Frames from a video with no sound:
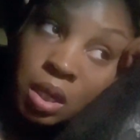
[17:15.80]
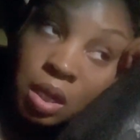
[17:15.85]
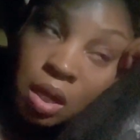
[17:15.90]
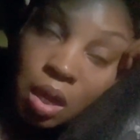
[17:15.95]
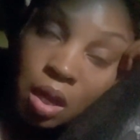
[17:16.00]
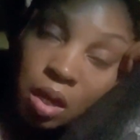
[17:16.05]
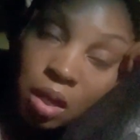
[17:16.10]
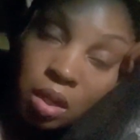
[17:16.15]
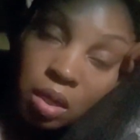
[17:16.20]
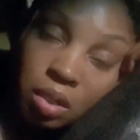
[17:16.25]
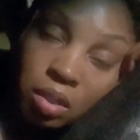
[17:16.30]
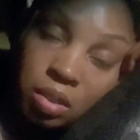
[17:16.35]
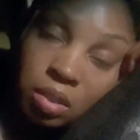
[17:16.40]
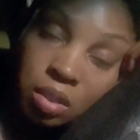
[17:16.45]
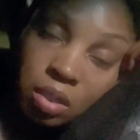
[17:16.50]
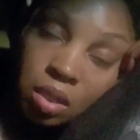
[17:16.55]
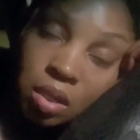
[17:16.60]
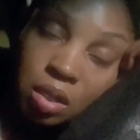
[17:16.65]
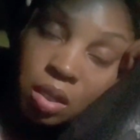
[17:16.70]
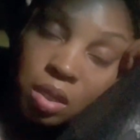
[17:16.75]
uh
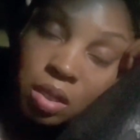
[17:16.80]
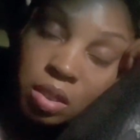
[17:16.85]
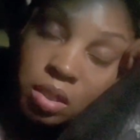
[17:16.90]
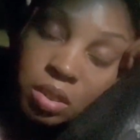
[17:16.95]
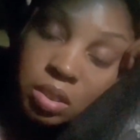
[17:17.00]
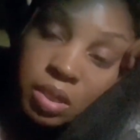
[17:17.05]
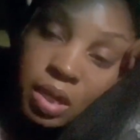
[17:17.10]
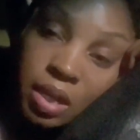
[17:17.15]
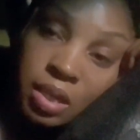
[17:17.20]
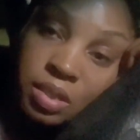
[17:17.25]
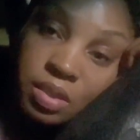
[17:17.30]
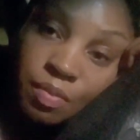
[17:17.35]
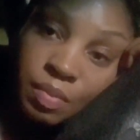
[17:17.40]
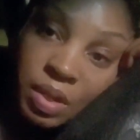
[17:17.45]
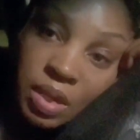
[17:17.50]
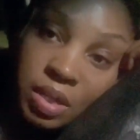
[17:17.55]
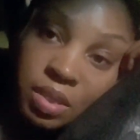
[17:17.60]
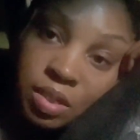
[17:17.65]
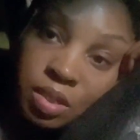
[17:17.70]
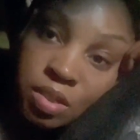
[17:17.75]
take
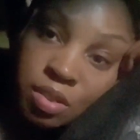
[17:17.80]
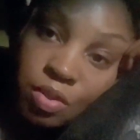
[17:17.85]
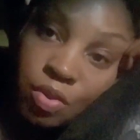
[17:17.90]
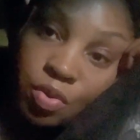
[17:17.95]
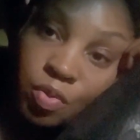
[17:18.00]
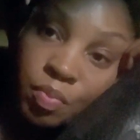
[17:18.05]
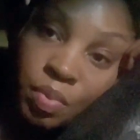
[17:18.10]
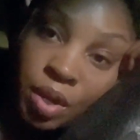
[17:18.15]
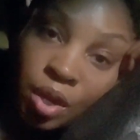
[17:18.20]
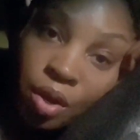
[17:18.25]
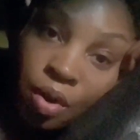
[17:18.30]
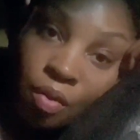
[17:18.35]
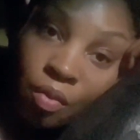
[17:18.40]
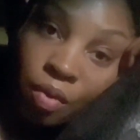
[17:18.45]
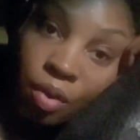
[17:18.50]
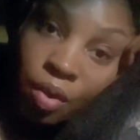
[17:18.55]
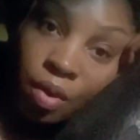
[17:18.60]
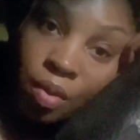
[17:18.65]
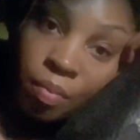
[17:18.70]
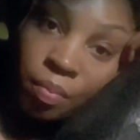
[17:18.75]
Tamia to school, pick
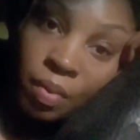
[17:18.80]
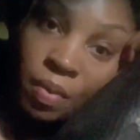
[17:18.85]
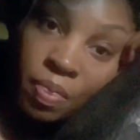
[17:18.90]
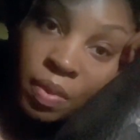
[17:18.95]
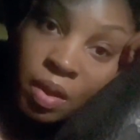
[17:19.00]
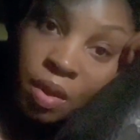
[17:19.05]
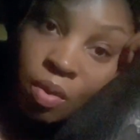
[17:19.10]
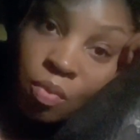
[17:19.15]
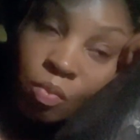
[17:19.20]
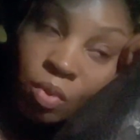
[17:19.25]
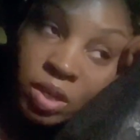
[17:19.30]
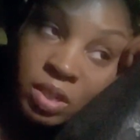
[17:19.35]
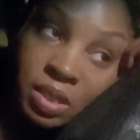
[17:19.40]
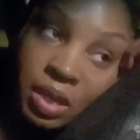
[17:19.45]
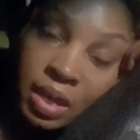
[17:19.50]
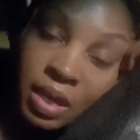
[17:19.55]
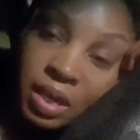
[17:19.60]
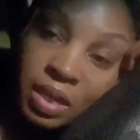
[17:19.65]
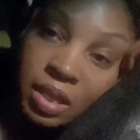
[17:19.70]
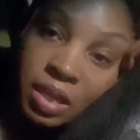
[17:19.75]
her up, and then once
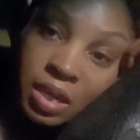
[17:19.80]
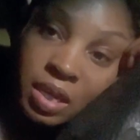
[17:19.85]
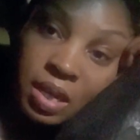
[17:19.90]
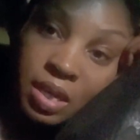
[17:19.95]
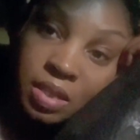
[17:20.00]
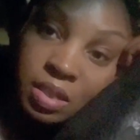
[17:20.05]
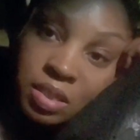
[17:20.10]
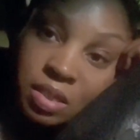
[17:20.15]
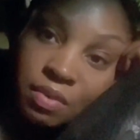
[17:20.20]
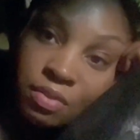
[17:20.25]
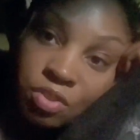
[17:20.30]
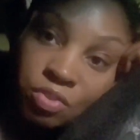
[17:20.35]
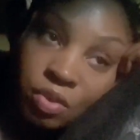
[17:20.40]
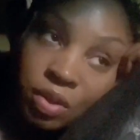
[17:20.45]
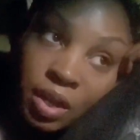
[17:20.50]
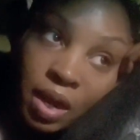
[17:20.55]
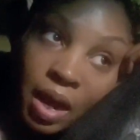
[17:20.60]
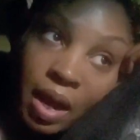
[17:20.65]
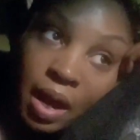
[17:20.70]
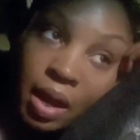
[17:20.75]
I get the kids and stuff
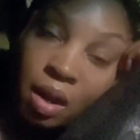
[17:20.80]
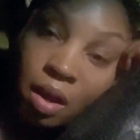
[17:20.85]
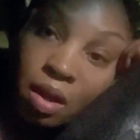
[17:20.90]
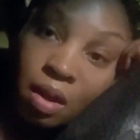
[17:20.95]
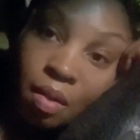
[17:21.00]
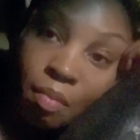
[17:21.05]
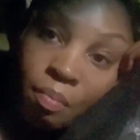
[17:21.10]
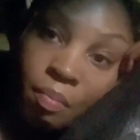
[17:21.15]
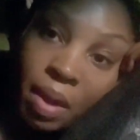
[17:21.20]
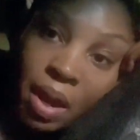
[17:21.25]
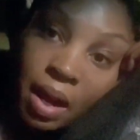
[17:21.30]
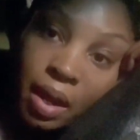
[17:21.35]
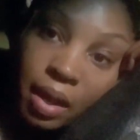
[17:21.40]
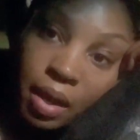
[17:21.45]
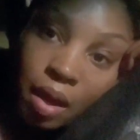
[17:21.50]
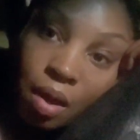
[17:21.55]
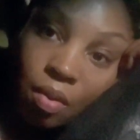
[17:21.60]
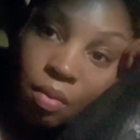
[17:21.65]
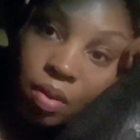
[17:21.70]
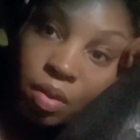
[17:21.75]
straight, I gotta come back
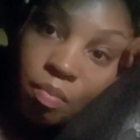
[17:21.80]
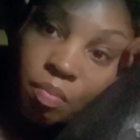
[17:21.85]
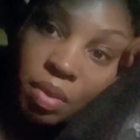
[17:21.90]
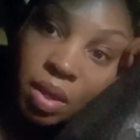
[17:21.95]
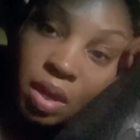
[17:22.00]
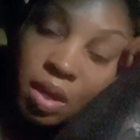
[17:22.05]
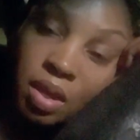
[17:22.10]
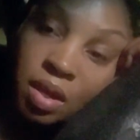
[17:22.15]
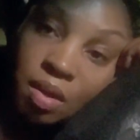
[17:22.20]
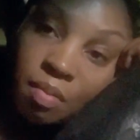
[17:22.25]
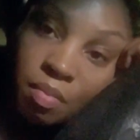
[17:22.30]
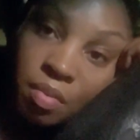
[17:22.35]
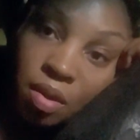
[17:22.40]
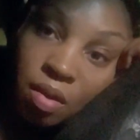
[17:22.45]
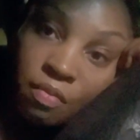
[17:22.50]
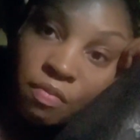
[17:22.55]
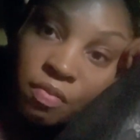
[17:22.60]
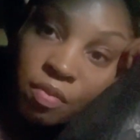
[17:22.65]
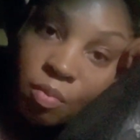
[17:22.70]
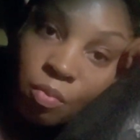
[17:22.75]
out and pick him
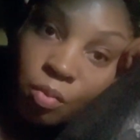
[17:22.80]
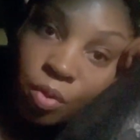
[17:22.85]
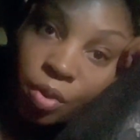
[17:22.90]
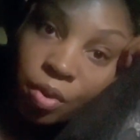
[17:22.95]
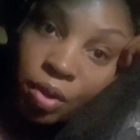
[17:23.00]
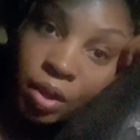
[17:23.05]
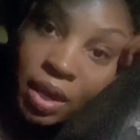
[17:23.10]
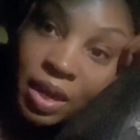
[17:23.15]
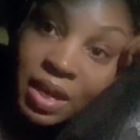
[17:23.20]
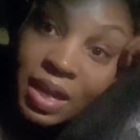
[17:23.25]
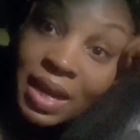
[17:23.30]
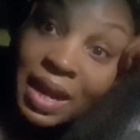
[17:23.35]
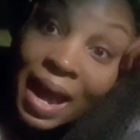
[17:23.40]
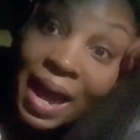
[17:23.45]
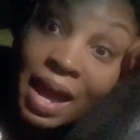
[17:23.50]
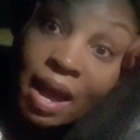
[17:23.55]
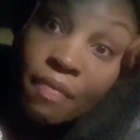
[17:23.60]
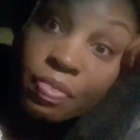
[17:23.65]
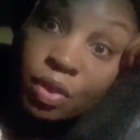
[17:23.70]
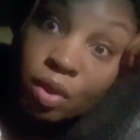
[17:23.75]
up from work, and then I
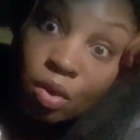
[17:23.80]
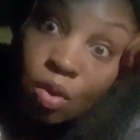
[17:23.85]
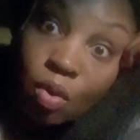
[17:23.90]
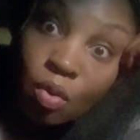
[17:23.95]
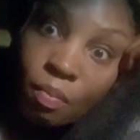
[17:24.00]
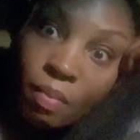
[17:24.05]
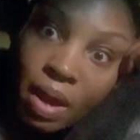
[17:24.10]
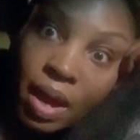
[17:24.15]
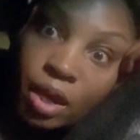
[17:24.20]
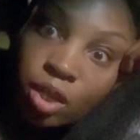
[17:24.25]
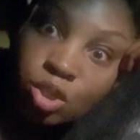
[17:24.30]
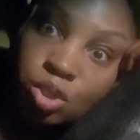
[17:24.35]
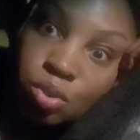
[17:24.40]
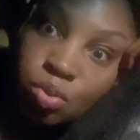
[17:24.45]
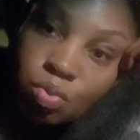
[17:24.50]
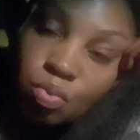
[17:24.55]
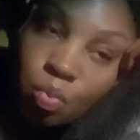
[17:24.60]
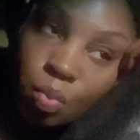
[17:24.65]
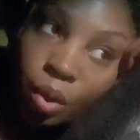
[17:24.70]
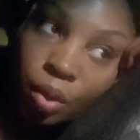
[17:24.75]
have to go back
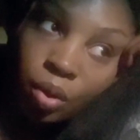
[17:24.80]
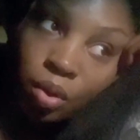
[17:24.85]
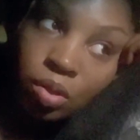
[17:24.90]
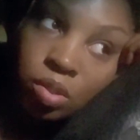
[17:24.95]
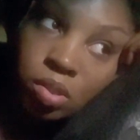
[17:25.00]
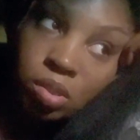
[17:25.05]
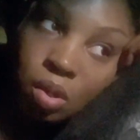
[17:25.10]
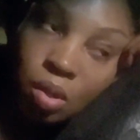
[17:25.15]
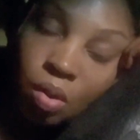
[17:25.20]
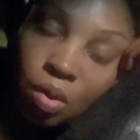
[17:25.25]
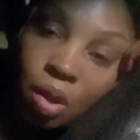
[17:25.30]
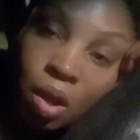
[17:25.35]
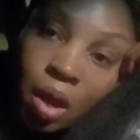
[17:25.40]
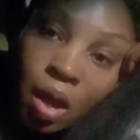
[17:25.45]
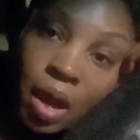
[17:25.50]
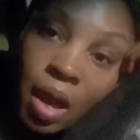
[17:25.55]
to work. So